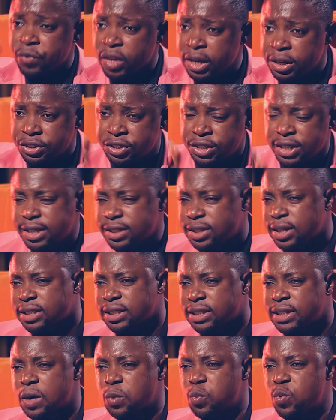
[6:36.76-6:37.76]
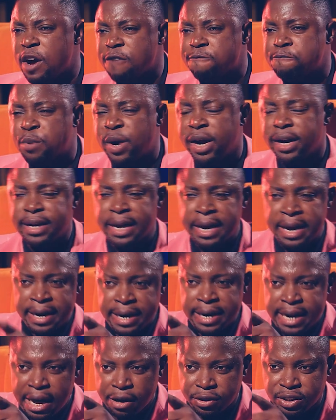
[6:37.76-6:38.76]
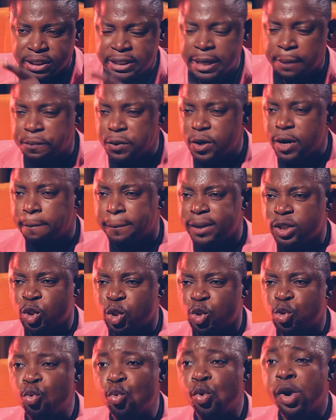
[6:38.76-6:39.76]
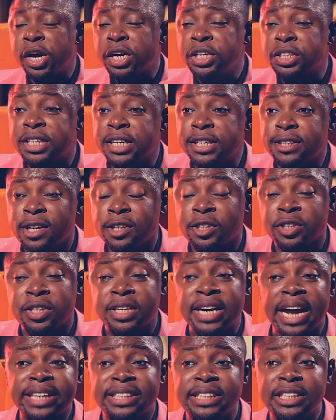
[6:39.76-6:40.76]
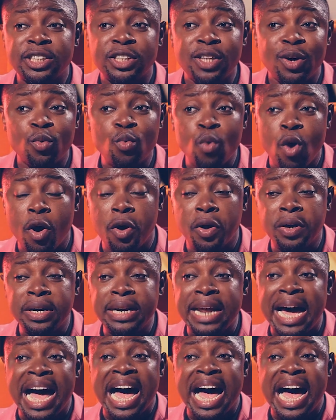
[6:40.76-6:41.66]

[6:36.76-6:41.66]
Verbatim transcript: In Jesus' name we have prayed. Now step number two. Jesus Christ is the one that